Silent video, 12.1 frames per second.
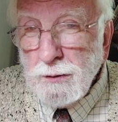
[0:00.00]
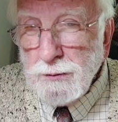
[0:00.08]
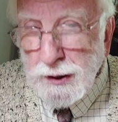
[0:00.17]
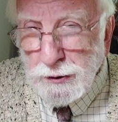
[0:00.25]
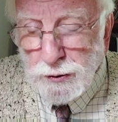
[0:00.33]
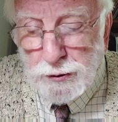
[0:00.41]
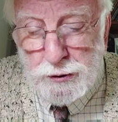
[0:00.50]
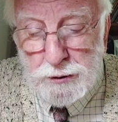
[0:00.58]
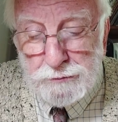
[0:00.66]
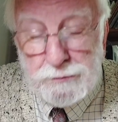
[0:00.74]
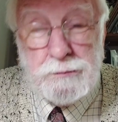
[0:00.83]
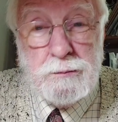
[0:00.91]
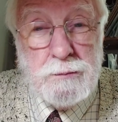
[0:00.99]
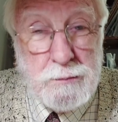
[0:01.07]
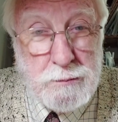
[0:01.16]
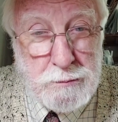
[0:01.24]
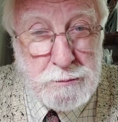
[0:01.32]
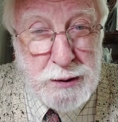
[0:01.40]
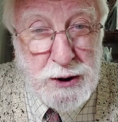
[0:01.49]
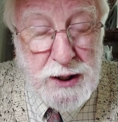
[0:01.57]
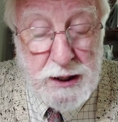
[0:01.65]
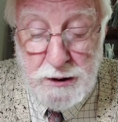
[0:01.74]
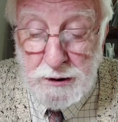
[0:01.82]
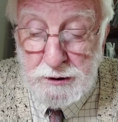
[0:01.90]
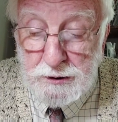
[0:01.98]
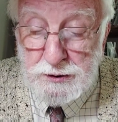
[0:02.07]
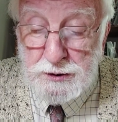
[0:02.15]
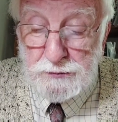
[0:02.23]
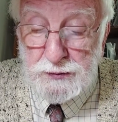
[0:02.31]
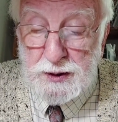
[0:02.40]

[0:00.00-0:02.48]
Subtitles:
They could, but they can't.